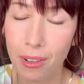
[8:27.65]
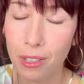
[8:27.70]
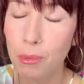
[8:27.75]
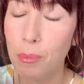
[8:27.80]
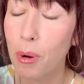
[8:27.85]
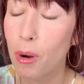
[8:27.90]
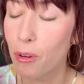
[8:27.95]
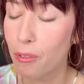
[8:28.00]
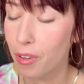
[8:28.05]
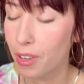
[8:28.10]
It's
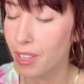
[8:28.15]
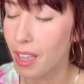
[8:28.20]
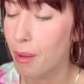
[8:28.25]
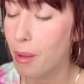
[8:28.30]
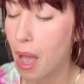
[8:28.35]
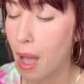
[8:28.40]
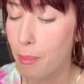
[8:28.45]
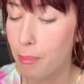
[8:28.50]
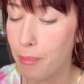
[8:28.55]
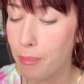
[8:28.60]
perfect. I,
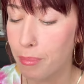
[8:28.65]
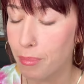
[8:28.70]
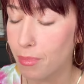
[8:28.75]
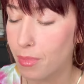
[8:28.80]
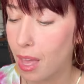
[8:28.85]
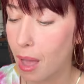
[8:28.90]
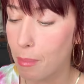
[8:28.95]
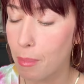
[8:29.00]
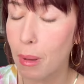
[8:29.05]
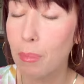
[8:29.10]
I'm
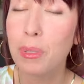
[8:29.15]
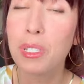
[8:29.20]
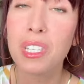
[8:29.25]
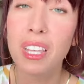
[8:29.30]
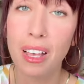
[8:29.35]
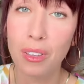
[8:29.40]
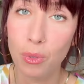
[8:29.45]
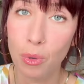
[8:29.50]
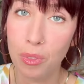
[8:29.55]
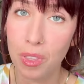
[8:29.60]
I'm
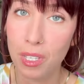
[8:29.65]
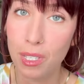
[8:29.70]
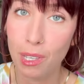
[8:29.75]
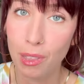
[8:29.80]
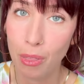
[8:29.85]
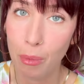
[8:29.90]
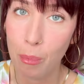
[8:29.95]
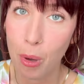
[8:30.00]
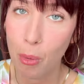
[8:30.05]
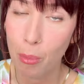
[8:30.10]
obsessed with this
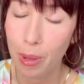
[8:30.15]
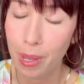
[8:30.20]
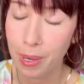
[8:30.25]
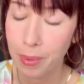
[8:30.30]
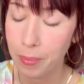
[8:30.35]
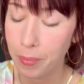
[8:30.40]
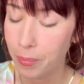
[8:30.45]
at the moment.